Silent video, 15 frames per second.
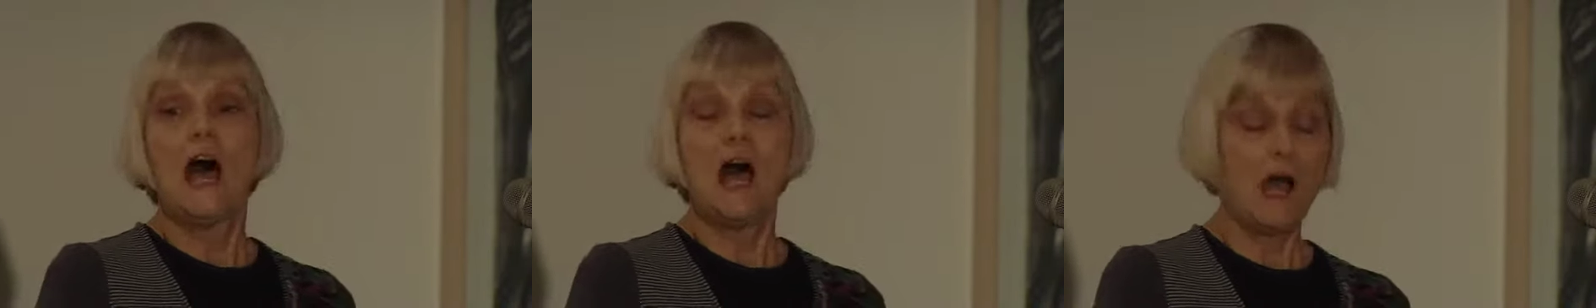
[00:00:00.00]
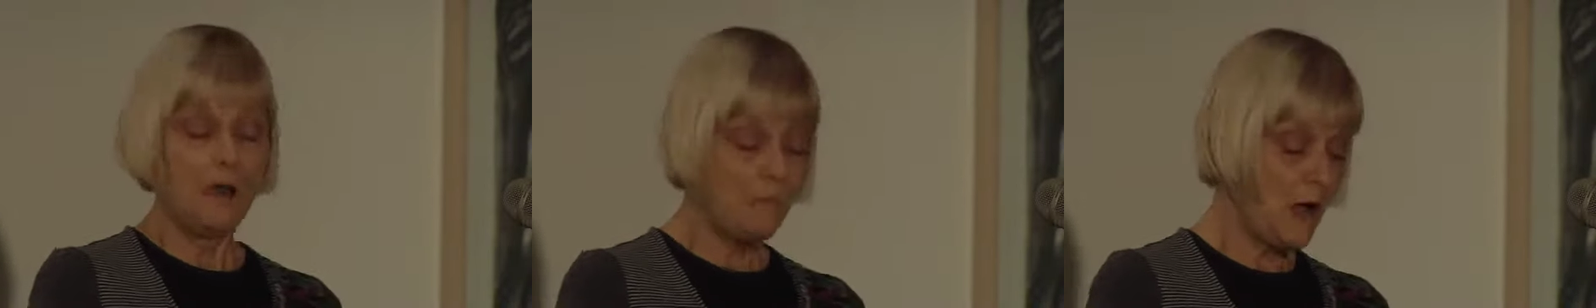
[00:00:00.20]

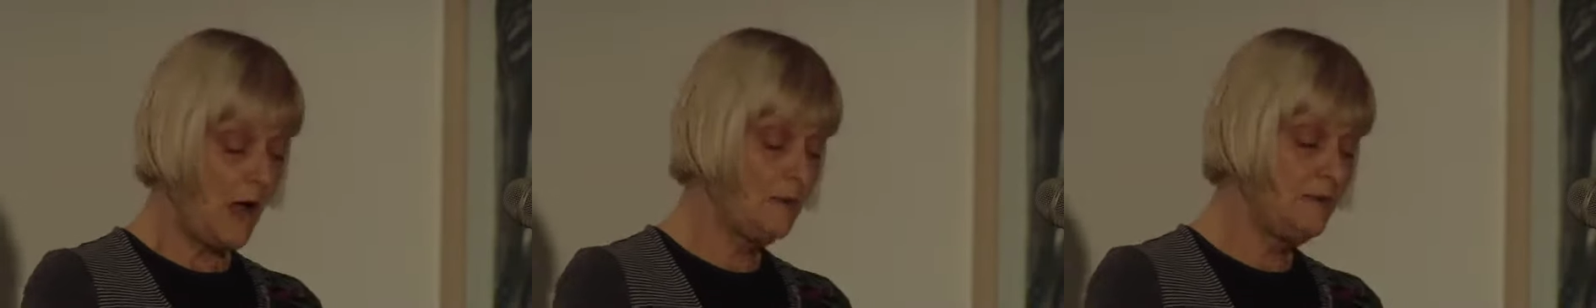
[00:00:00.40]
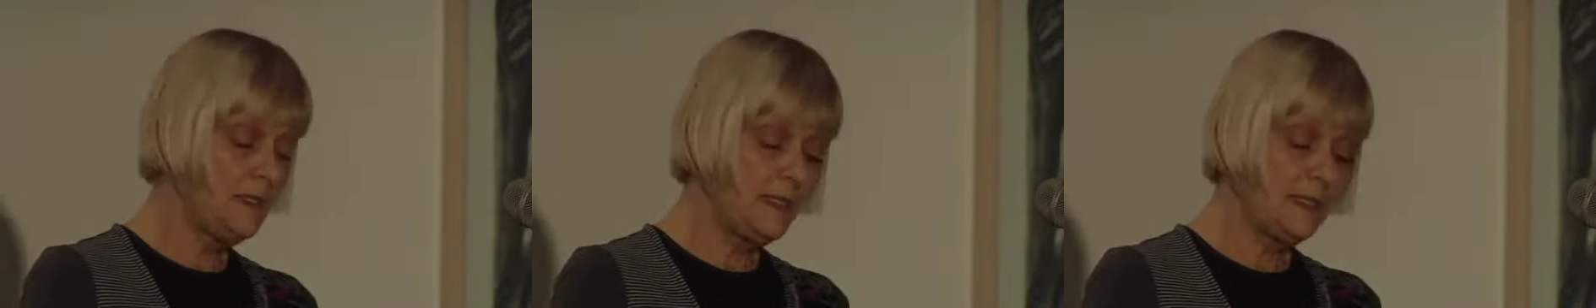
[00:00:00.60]

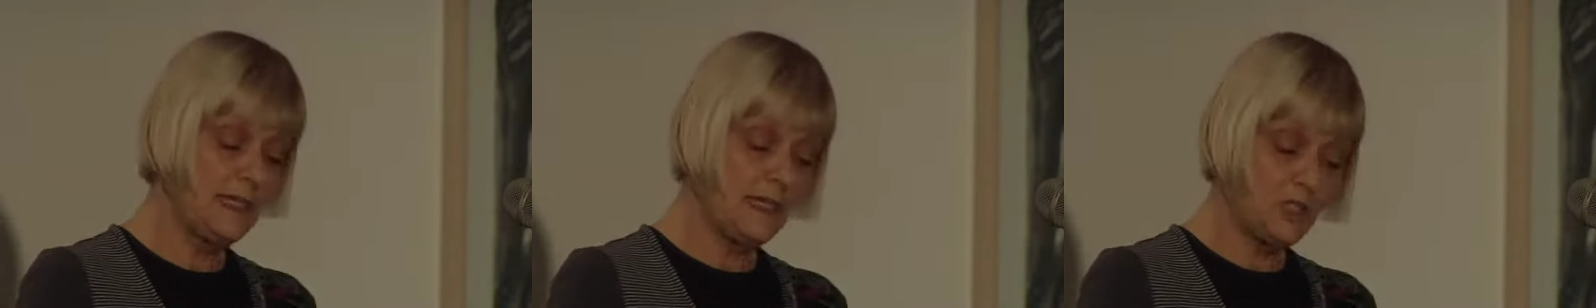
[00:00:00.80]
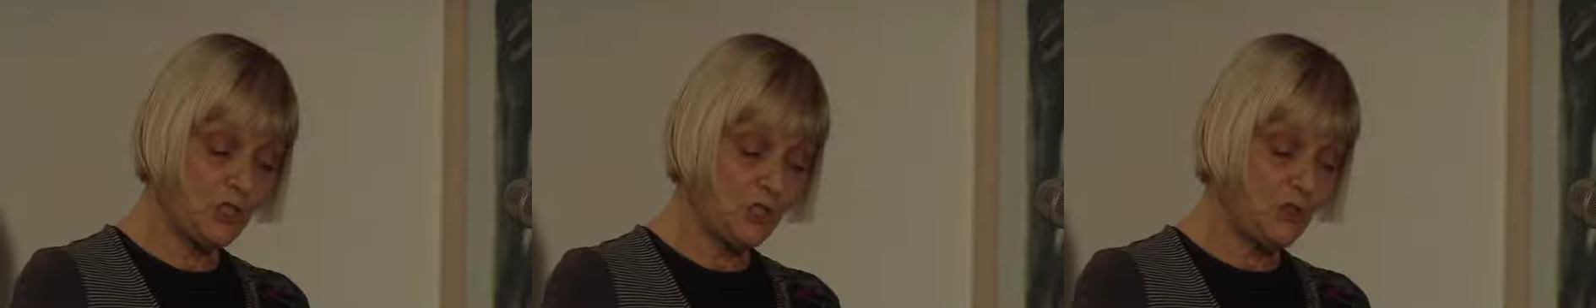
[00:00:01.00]
Among the
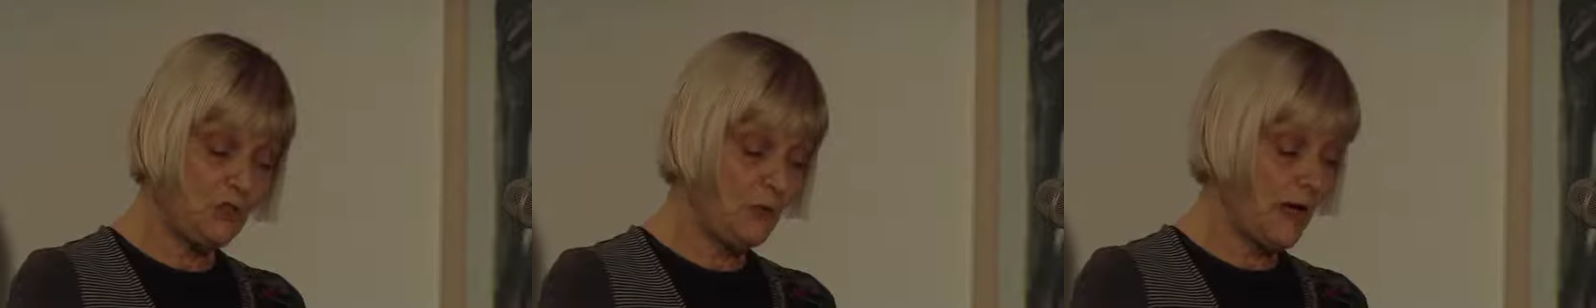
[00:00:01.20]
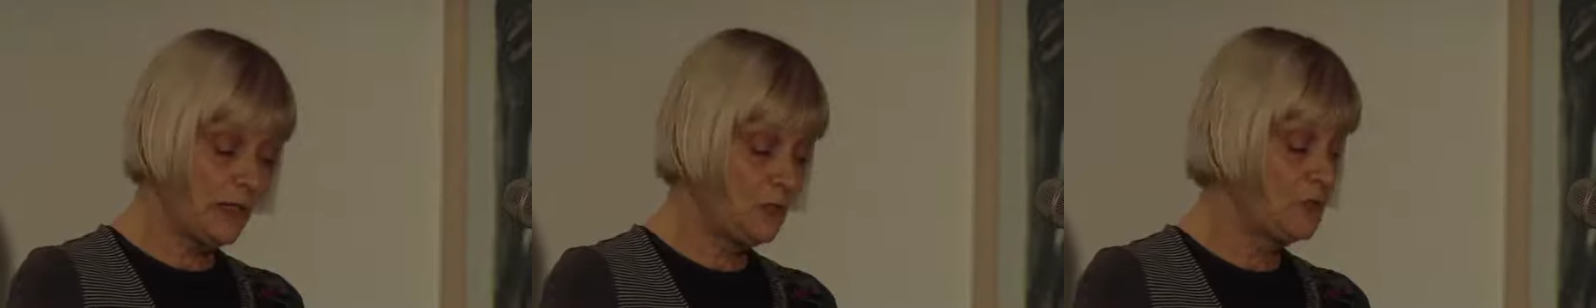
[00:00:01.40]
initial
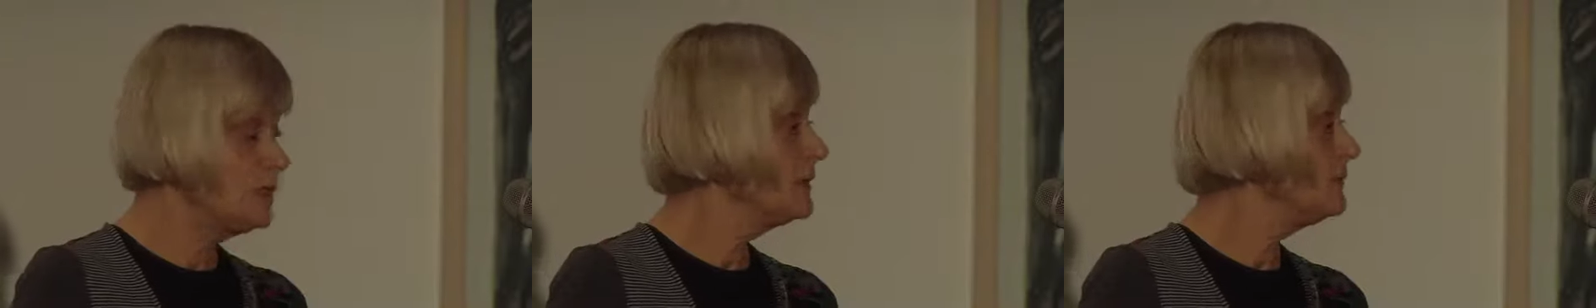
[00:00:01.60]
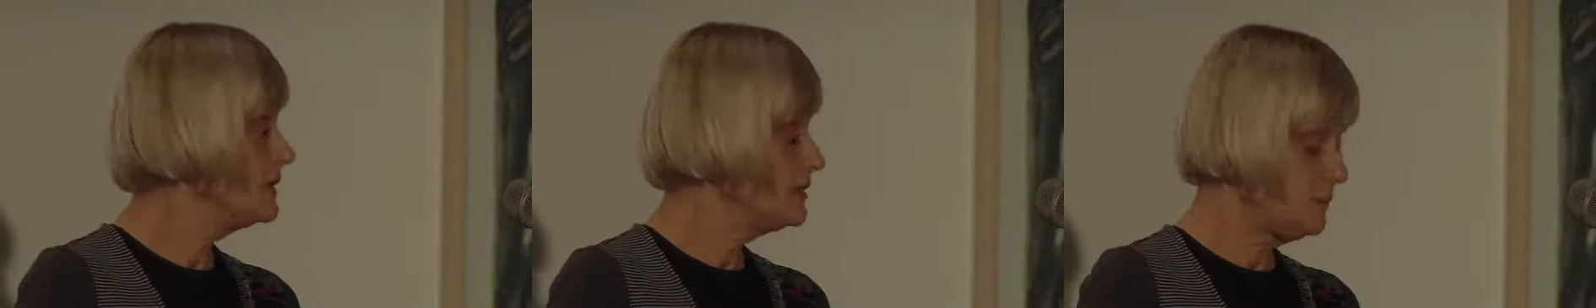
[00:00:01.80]
directors
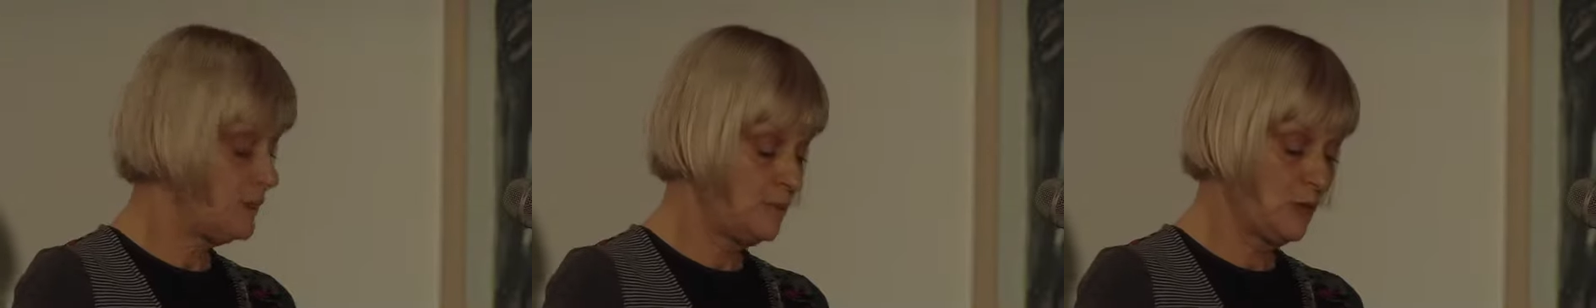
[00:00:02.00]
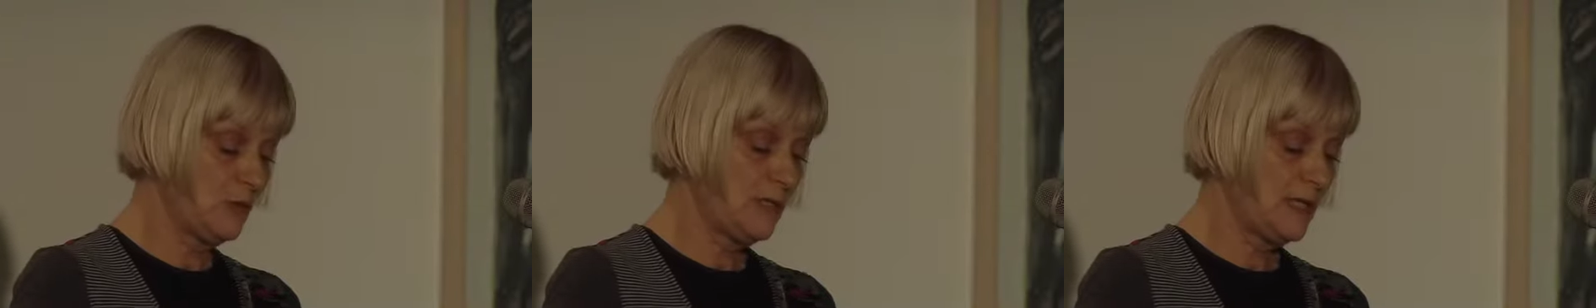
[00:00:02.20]
of this
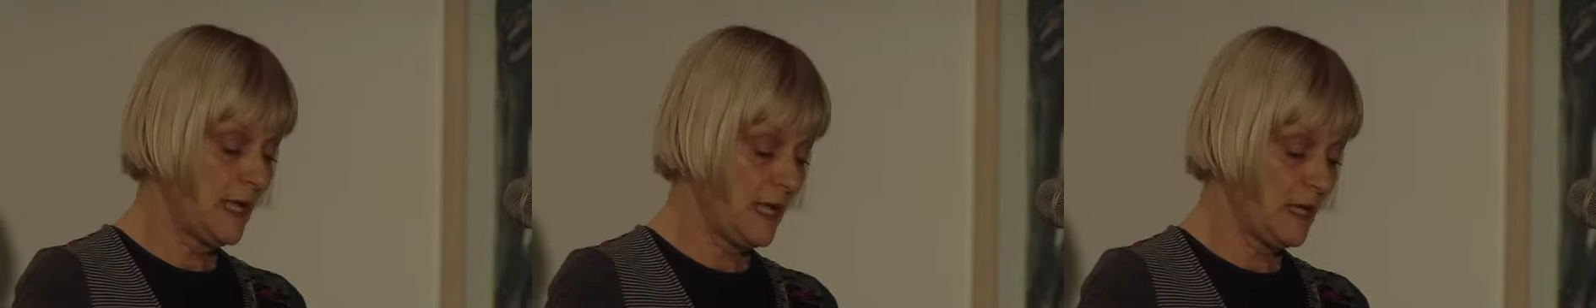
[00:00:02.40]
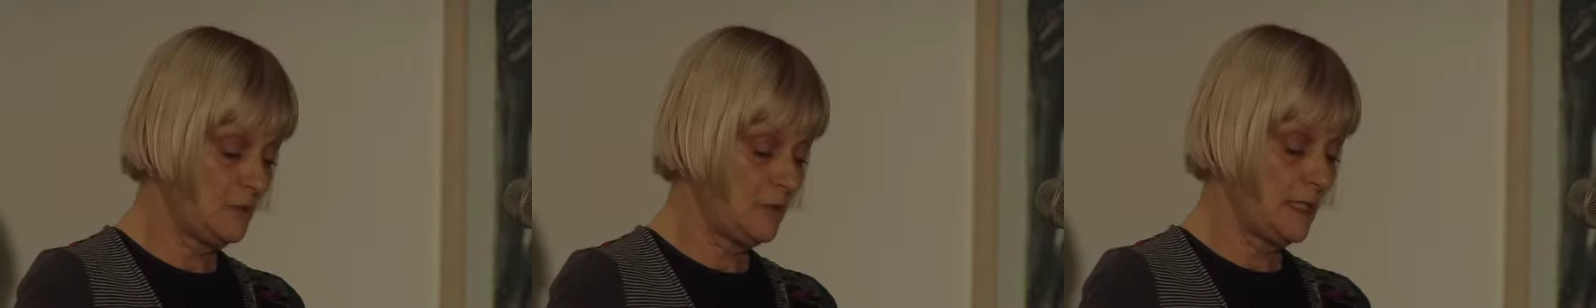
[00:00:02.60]
proposed
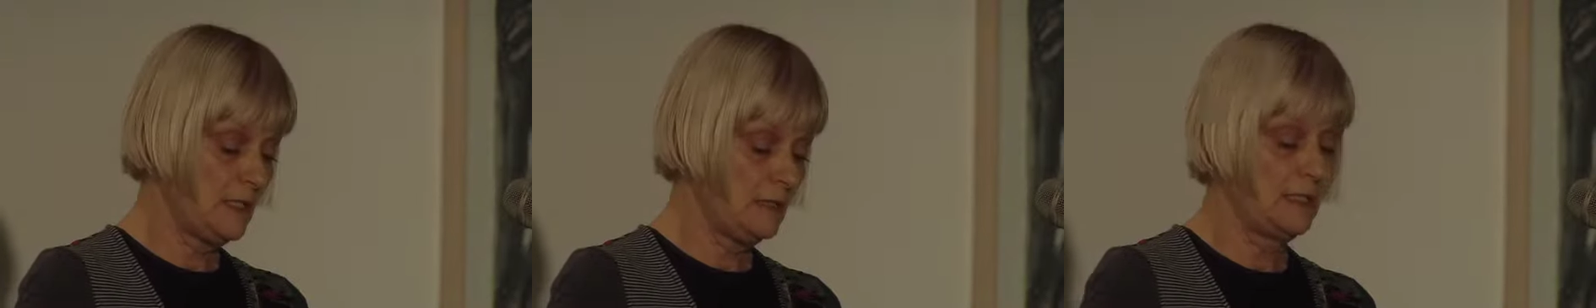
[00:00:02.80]
gallery,